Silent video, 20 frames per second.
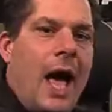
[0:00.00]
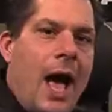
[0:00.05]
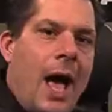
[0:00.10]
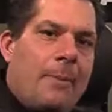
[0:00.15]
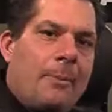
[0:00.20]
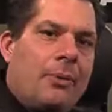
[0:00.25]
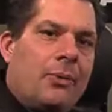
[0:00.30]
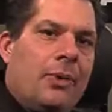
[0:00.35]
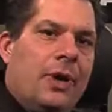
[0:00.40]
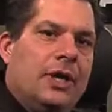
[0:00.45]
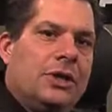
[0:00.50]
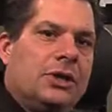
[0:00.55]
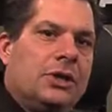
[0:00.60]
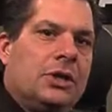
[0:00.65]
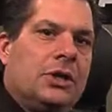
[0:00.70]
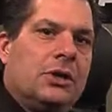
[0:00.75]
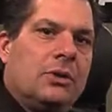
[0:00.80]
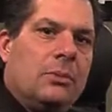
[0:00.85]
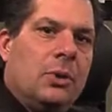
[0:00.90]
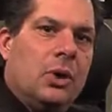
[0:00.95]

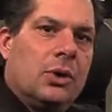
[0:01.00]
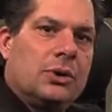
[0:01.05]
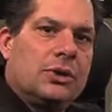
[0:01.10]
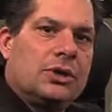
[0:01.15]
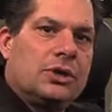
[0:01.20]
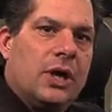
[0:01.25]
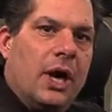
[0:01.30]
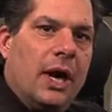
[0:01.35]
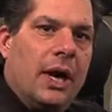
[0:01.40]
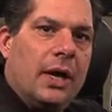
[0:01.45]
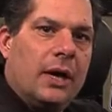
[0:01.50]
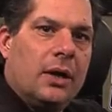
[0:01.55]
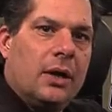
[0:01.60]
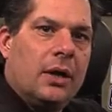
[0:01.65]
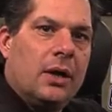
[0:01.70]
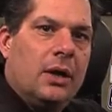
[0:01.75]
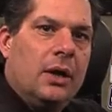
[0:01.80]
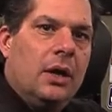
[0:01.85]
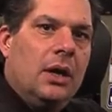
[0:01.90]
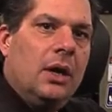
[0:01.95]
operation of the
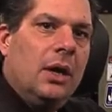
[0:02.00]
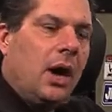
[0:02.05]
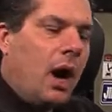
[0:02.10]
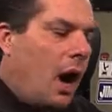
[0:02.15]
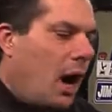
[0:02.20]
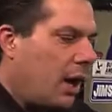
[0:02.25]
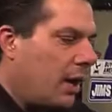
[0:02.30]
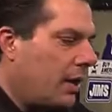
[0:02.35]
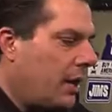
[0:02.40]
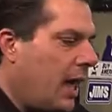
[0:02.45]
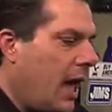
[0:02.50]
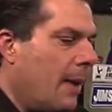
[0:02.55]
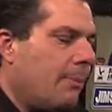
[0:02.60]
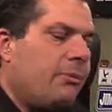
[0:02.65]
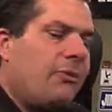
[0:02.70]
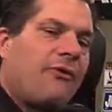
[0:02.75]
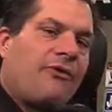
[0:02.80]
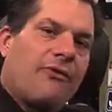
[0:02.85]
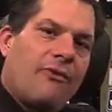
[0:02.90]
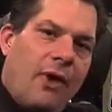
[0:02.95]
motorcycle are
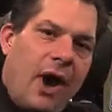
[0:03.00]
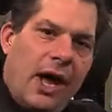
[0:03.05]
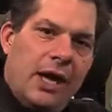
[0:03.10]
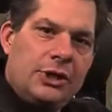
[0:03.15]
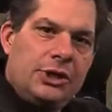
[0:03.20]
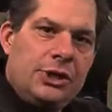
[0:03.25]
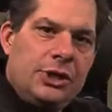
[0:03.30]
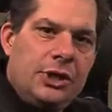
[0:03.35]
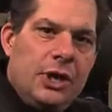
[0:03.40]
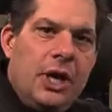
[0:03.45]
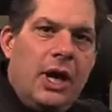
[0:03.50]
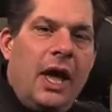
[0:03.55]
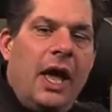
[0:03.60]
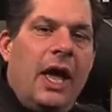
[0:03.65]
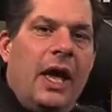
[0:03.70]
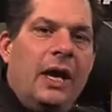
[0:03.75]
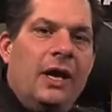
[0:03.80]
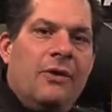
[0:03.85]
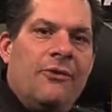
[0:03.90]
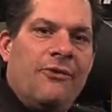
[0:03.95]
kept fresh
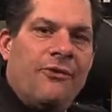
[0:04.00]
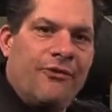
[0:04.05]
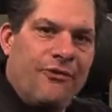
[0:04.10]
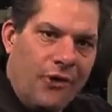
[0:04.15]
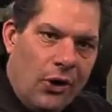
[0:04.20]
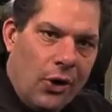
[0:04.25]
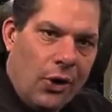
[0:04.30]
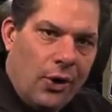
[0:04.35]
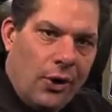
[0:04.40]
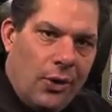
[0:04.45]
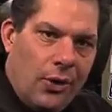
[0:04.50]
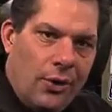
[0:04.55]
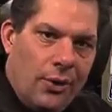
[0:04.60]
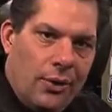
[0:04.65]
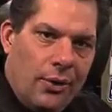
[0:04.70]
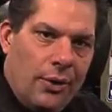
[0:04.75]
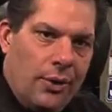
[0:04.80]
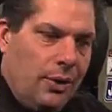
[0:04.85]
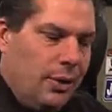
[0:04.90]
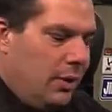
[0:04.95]
and full.
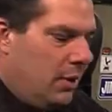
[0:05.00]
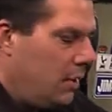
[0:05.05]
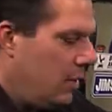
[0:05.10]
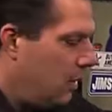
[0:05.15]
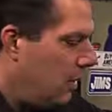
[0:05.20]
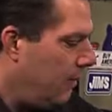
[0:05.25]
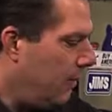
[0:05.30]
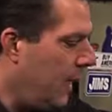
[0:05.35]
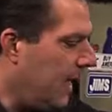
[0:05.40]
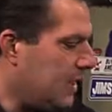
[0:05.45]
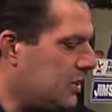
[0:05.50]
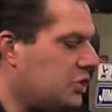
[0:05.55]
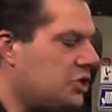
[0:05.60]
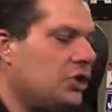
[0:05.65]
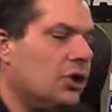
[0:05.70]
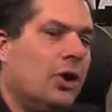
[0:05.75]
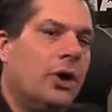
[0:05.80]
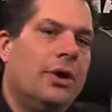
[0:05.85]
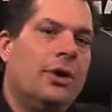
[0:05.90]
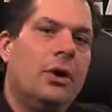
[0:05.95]
Make
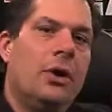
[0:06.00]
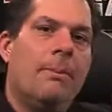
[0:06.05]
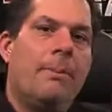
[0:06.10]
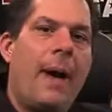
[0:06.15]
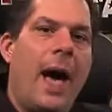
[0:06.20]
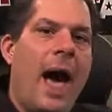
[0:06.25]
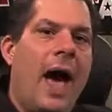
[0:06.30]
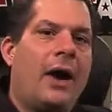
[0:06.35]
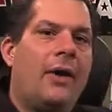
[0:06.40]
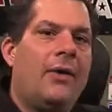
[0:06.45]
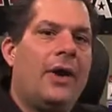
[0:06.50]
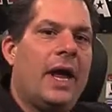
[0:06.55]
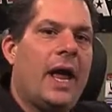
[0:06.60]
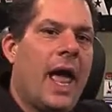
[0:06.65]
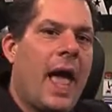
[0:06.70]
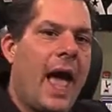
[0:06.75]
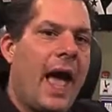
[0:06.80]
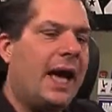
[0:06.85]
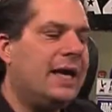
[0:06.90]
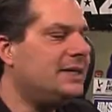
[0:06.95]
sure your battery
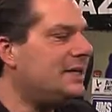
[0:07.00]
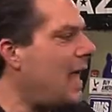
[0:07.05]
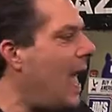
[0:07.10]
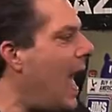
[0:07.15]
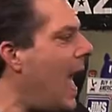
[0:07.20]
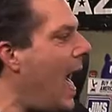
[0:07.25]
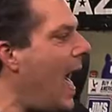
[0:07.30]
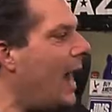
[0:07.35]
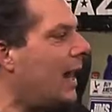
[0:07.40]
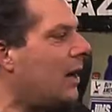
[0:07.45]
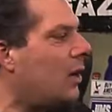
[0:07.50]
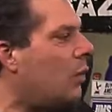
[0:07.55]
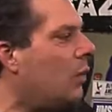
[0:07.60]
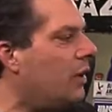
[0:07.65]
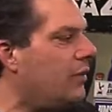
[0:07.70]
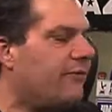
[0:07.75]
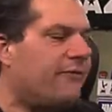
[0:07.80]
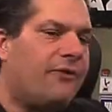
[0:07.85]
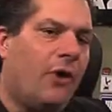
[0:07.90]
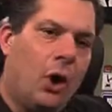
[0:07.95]
has
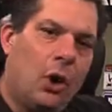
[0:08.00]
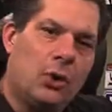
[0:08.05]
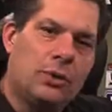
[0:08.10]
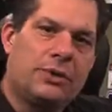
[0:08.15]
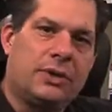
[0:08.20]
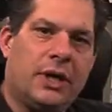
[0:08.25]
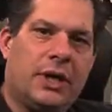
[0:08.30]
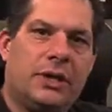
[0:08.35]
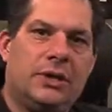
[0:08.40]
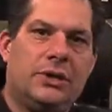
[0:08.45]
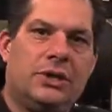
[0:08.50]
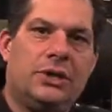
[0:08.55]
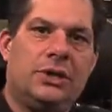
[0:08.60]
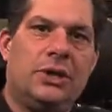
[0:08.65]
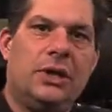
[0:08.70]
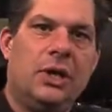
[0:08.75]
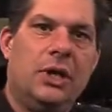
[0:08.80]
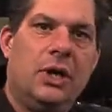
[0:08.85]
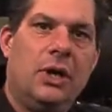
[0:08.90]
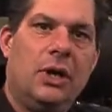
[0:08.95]
adequate voltage.
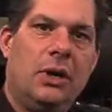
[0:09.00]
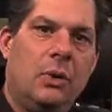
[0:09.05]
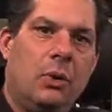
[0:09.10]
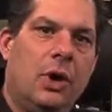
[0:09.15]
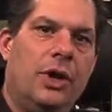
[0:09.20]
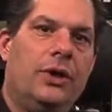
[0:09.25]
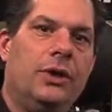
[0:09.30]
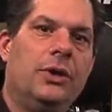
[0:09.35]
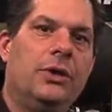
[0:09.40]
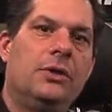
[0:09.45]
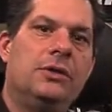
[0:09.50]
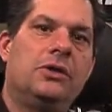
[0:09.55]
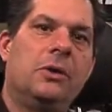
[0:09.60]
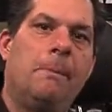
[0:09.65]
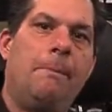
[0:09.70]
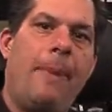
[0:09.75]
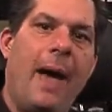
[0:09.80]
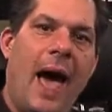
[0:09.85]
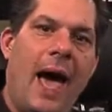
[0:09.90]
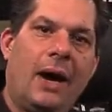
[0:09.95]
Whether you use a
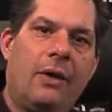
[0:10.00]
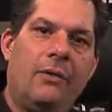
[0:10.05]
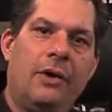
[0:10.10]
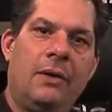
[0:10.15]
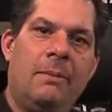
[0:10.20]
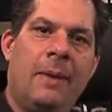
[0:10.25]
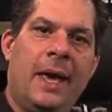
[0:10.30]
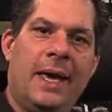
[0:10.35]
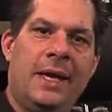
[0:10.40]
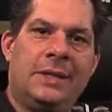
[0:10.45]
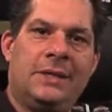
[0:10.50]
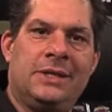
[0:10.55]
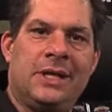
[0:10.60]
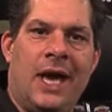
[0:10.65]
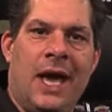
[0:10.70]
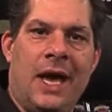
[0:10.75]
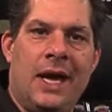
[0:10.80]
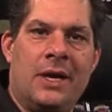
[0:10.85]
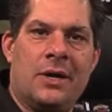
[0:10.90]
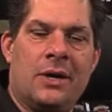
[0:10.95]
battery
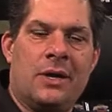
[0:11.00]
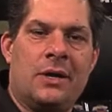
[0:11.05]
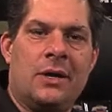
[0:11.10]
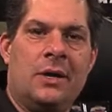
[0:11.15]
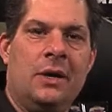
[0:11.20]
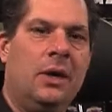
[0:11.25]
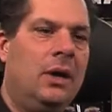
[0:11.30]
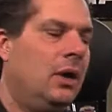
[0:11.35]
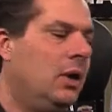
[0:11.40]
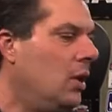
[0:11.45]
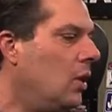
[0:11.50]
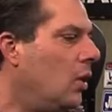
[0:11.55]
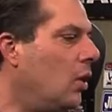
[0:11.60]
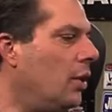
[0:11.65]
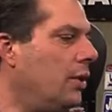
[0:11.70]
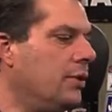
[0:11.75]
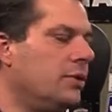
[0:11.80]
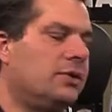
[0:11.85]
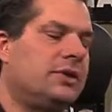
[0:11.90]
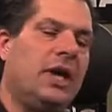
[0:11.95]
maintainer
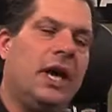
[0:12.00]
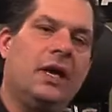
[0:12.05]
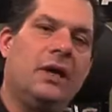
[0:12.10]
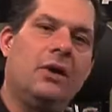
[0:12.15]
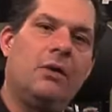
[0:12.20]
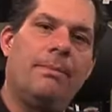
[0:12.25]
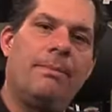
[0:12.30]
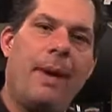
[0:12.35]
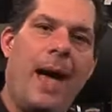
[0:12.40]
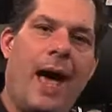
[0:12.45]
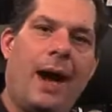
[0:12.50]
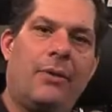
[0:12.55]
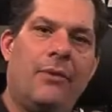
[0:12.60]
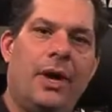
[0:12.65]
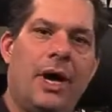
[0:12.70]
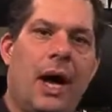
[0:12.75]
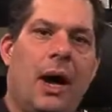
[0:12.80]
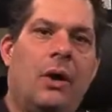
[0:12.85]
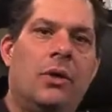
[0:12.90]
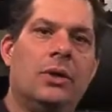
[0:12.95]
or you take your
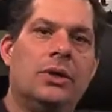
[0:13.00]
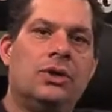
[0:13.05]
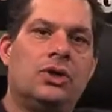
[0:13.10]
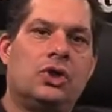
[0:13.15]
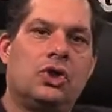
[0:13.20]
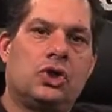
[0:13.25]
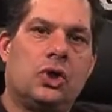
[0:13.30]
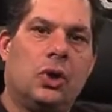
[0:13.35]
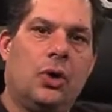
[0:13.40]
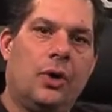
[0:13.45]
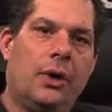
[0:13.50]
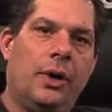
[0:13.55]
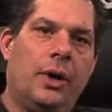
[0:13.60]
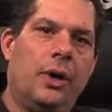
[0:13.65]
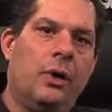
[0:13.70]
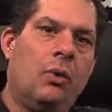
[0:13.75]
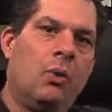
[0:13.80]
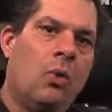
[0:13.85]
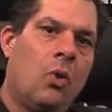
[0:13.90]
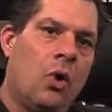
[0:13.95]
battery out and store it
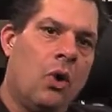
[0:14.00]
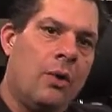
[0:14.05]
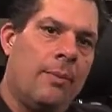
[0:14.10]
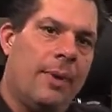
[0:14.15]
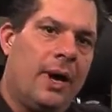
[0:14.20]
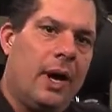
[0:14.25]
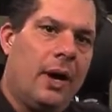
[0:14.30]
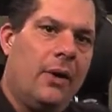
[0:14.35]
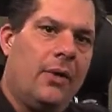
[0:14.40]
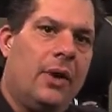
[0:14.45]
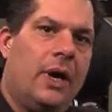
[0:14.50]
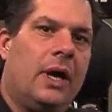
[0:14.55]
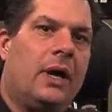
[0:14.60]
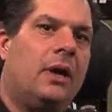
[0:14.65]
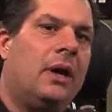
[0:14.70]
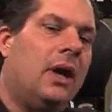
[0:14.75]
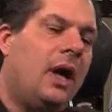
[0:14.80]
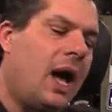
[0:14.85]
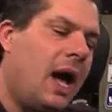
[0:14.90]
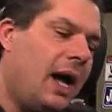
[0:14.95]
in a warm
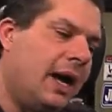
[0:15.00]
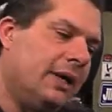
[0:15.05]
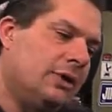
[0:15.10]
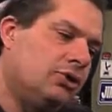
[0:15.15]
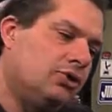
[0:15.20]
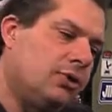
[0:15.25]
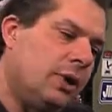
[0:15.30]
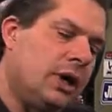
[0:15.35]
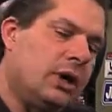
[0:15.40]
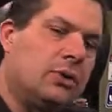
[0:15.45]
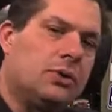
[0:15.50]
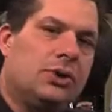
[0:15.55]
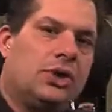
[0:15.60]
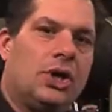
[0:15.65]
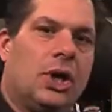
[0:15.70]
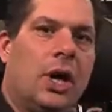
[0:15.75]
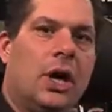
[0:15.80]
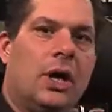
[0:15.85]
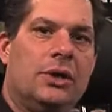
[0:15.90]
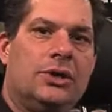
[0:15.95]
area on a trickle
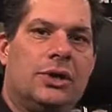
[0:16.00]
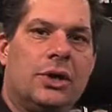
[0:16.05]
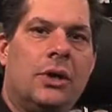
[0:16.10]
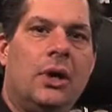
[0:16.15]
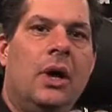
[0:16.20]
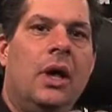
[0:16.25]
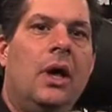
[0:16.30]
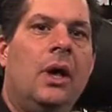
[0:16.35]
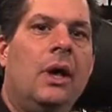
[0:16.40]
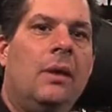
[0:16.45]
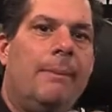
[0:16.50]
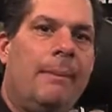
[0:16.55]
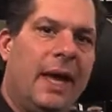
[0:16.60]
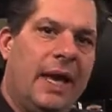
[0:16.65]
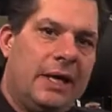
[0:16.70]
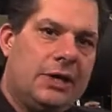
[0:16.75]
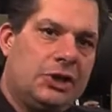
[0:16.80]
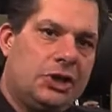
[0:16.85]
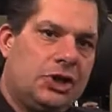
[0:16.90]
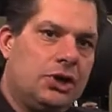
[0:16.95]
charger,
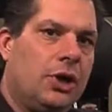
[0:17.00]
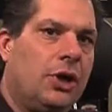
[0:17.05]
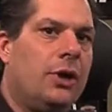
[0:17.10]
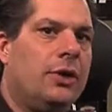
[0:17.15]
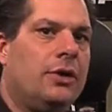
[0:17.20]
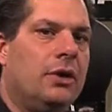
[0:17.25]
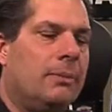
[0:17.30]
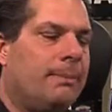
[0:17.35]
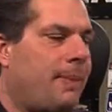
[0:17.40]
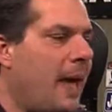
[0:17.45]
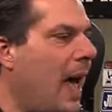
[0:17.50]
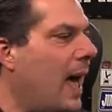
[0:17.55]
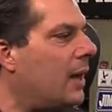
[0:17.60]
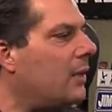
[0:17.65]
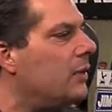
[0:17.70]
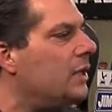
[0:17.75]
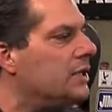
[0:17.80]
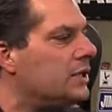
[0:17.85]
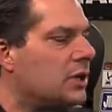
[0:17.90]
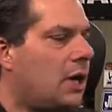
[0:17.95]
make sure your
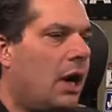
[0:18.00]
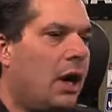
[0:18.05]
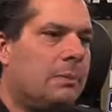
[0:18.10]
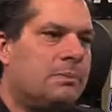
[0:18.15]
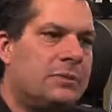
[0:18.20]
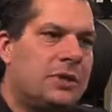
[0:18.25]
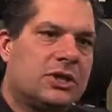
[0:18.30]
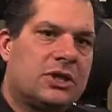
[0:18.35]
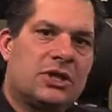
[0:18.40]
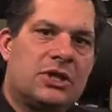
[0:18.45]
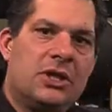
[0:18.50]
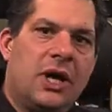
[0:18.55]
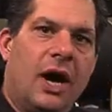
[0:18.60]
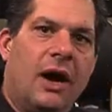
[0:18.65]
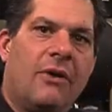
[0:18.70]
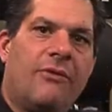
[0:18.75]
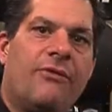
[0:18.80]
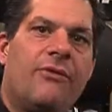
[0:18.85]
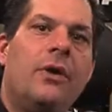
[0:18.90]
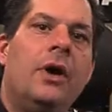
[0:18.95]
battery's up to
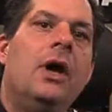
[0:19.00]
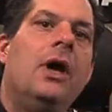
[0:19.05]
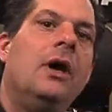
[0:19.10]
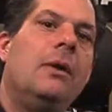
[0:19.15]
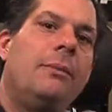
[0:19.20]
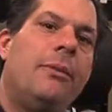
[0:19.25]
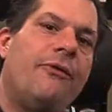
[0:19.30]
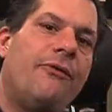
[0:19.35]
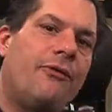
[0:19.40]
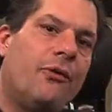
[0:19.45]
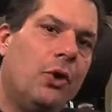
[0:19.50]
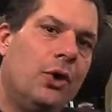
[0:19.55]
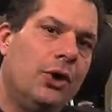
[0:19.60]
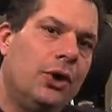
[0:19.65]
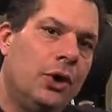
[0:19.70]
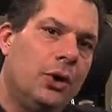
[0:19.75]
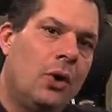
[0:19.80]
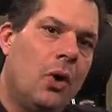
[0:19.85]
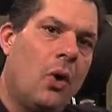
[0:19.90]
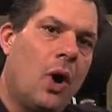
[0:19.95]
snuff before
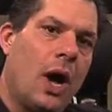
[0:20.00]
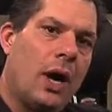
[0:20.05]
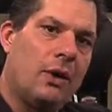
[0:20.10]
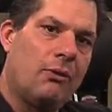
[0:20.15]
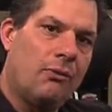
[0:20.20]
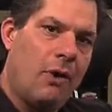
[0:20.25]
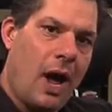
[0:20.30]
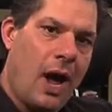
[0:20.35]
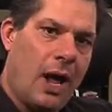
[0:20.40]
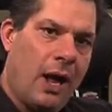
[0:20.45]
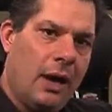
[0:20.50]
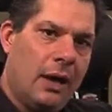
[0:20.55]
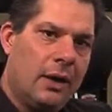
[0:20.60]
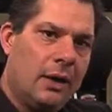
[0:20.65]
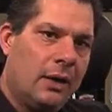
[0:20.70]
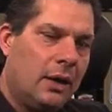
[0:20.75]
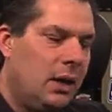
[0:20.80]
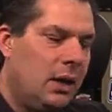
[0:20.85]
you go on a ride.